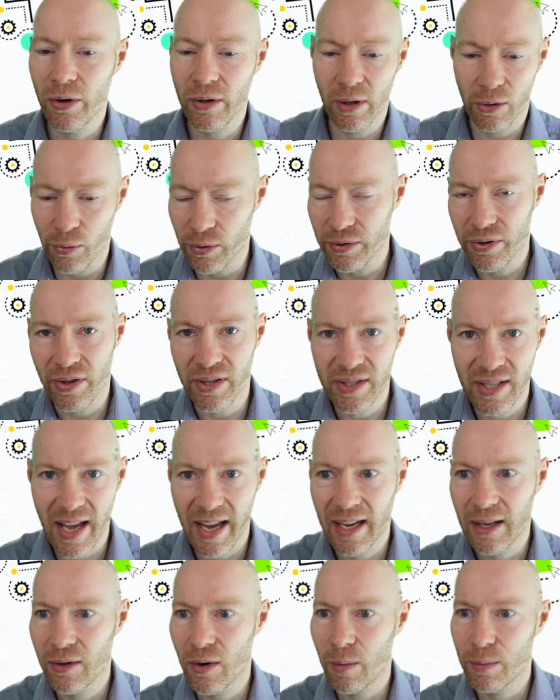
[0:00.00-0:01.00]
I'll go into the
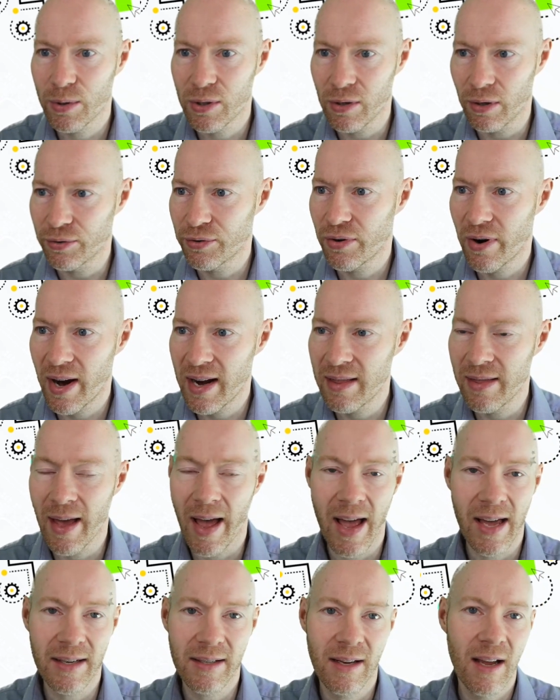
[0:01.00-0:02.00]
second option, I'll try
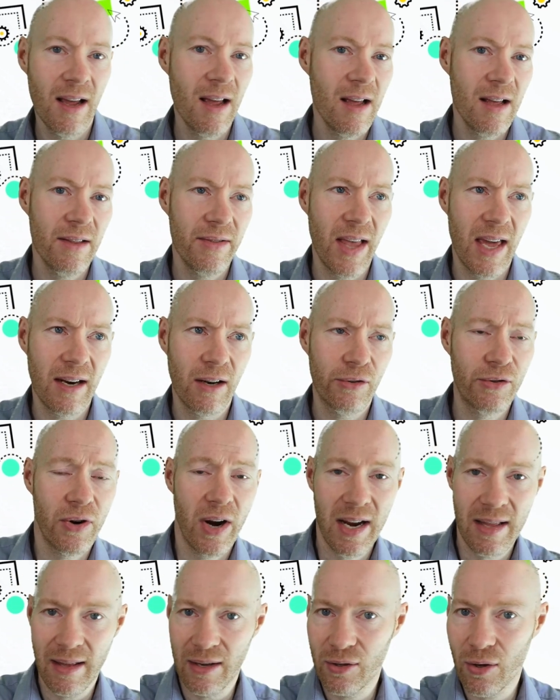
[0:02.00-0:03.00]
that, then I'll try
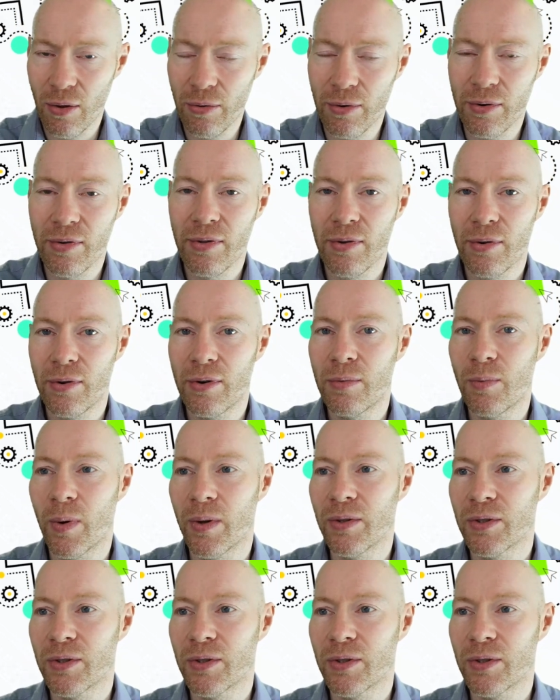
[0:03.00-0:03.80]
this other third one.